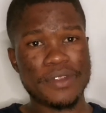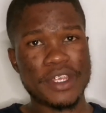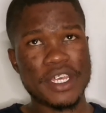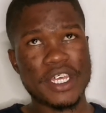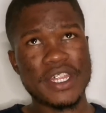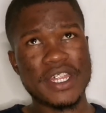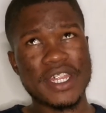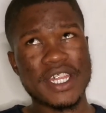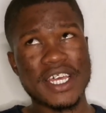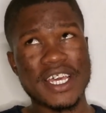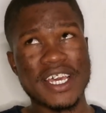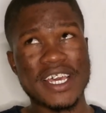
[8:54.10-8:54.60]

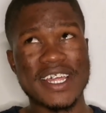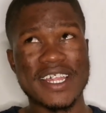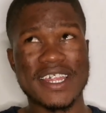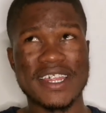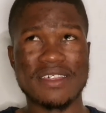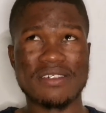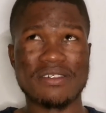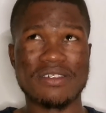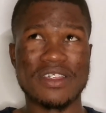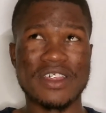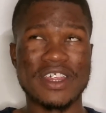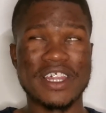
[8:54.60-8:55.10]
in the
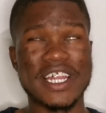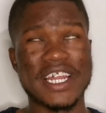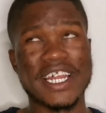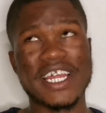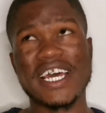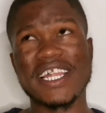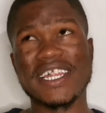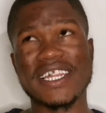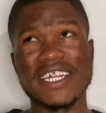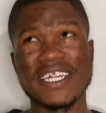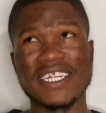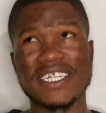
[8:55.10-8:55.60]

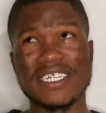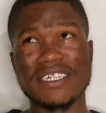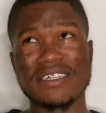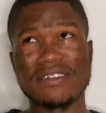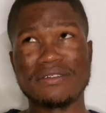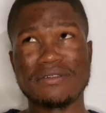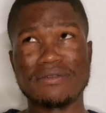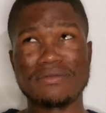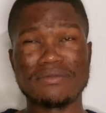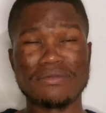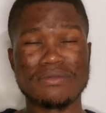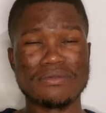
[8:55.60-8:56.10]

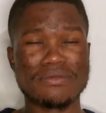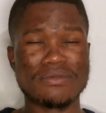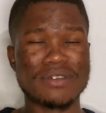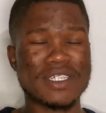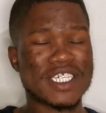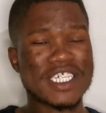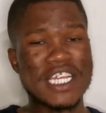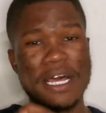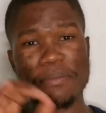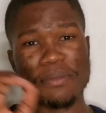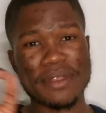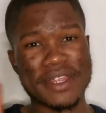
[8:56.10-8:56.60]
300
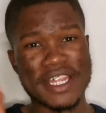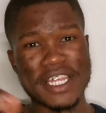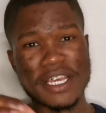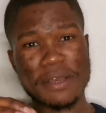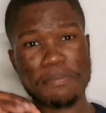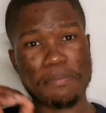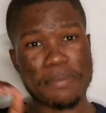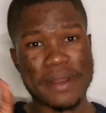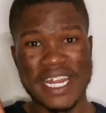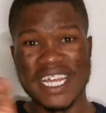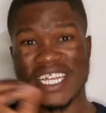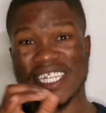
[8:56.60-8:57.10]
something
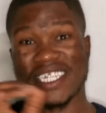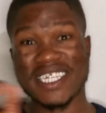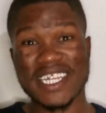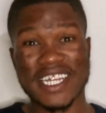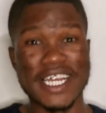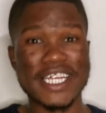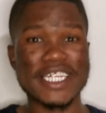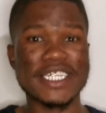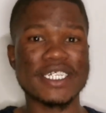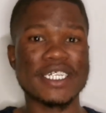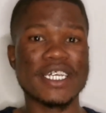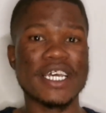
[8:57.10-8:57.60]
price
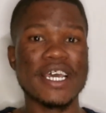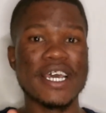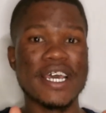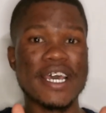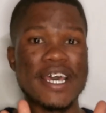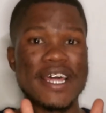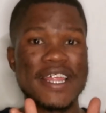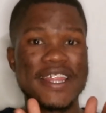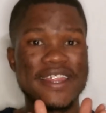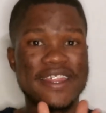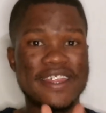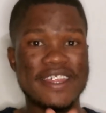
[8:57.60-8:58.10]
range,
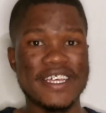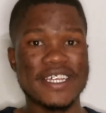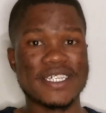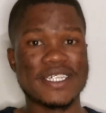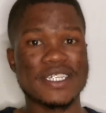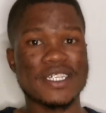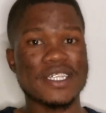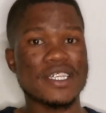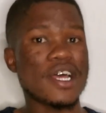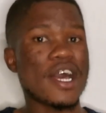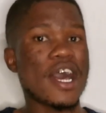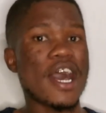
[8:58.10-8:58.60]

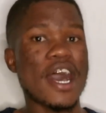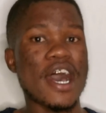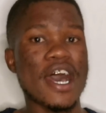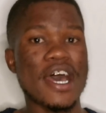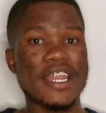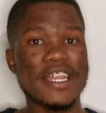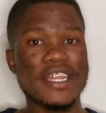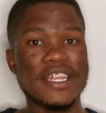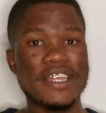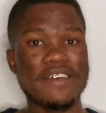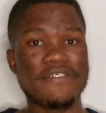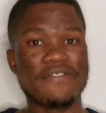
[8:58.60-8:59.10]
these
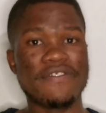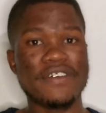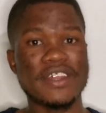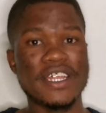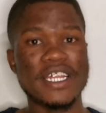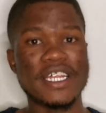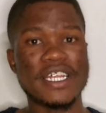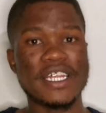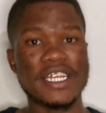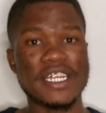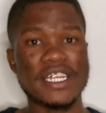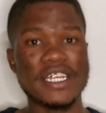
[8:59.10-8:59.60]
are
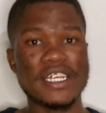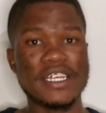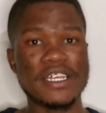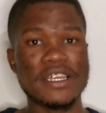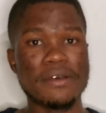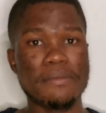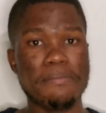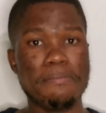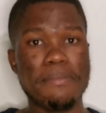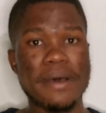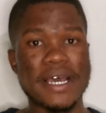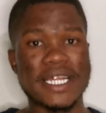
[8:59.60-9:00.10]
definitely
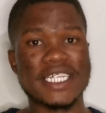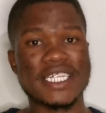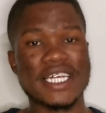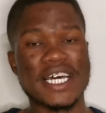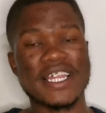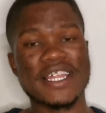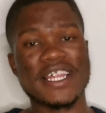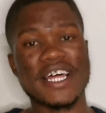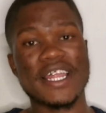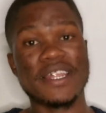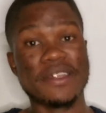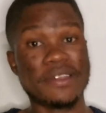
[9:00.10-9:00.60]

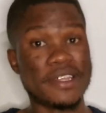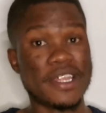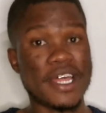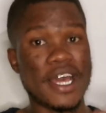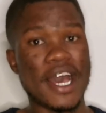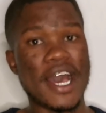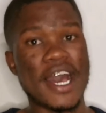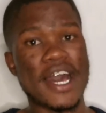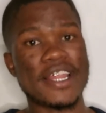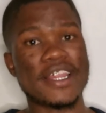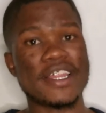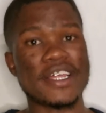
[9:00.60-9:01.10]
better than the
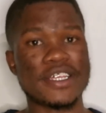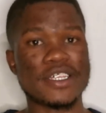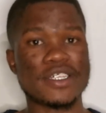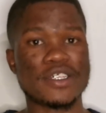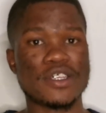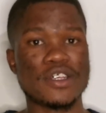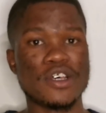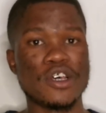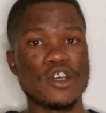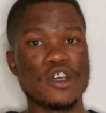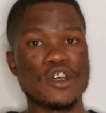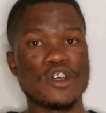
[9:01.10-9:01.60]

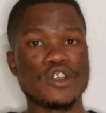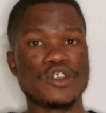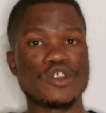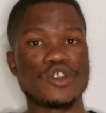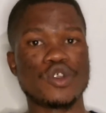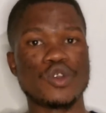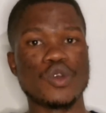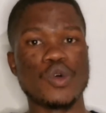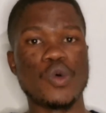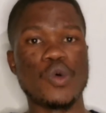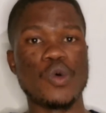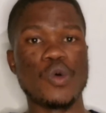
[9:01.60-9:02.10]
others.
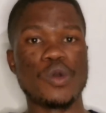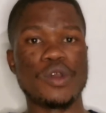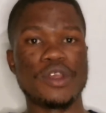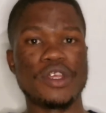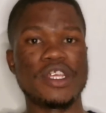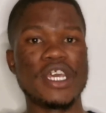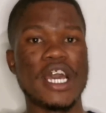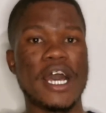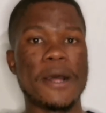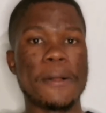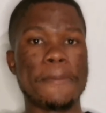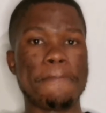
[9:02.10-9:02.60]
So
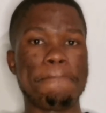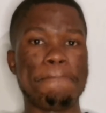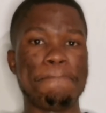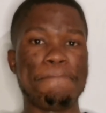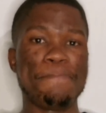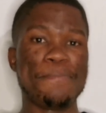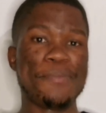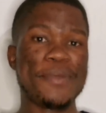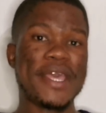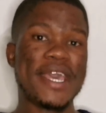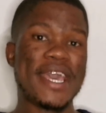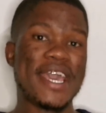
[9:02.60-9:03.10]
yeah,
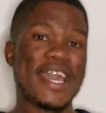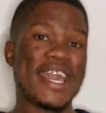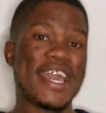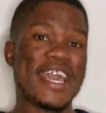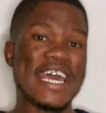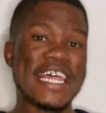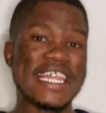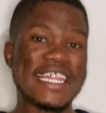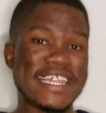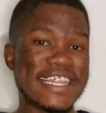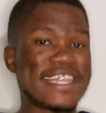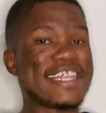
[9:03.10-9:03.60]

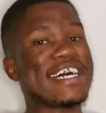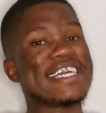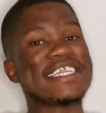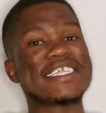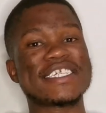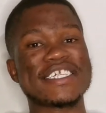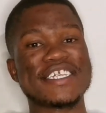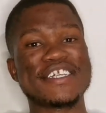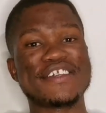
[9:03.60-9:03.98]
and that's